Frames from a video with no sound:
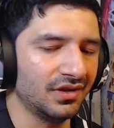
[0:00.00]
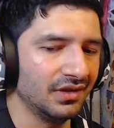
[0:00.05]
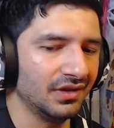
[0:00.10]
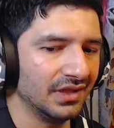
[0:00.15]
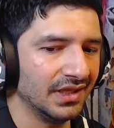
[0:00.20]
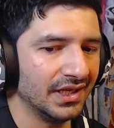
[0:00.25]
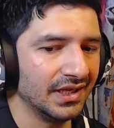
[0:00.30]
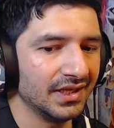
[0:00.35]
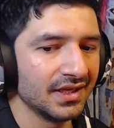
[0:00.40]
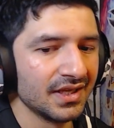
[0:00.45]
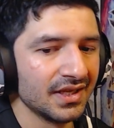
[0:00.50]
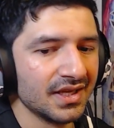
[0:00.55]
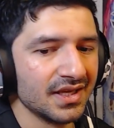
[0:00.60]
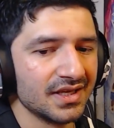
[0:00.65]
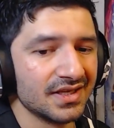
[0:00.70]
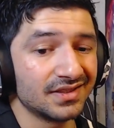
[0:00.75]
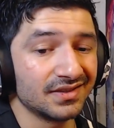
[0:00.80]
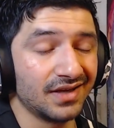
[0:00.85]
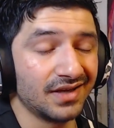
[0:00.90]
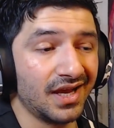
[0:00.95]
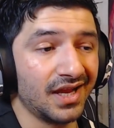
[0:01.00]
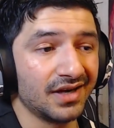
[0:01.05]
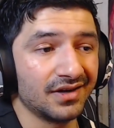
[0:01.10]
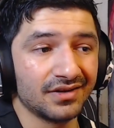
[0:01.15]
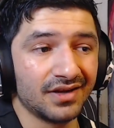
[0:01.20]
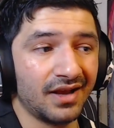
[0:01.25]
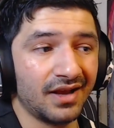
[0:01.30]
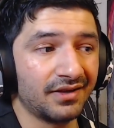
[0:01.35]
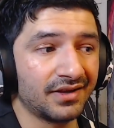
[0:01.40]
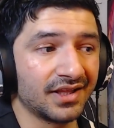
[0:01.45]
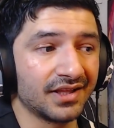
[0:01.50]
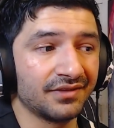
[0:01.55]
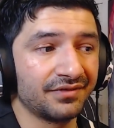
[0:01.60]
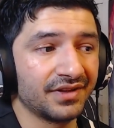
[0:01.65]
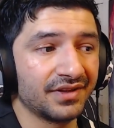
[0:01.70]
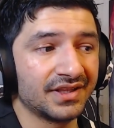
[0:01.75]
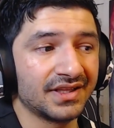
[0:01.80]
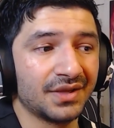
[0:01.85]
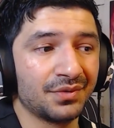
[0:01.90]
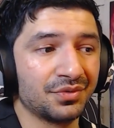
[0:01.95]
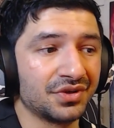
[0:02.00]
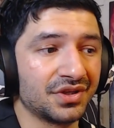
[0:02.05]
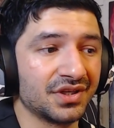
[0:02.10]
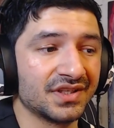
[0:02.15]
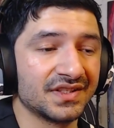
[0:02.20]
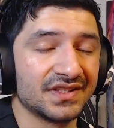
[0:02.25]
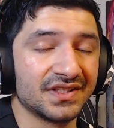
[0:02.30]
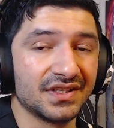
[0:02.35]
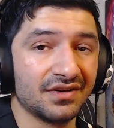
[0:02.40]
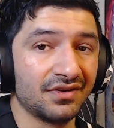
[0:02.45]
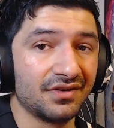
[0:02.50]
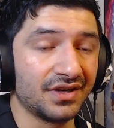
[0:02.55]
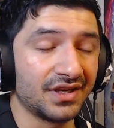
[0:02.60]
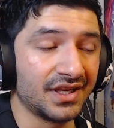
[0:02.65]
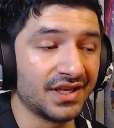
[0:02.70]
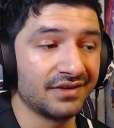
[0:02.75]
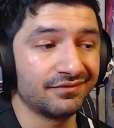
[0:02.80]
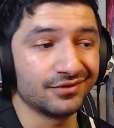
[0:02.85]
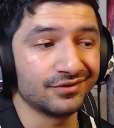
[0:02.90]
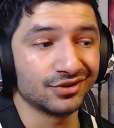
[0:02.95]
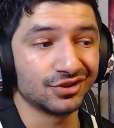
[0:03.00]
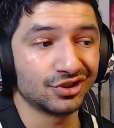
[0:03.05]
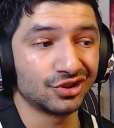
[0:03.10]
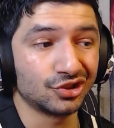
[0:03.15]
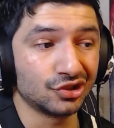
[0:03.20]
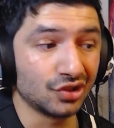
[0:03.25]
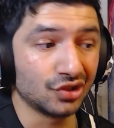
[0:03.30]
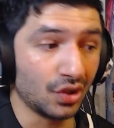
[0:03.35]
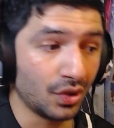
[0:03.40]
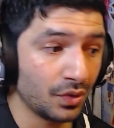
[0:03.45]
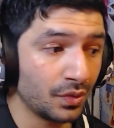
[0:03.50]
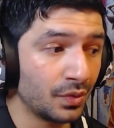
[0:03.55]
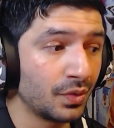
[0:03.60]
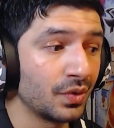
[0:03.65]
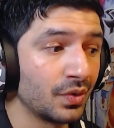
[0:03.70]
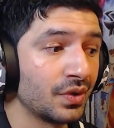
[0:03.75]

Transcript: lie. So I don't know, I get the feeling that we're gonna see her again for show.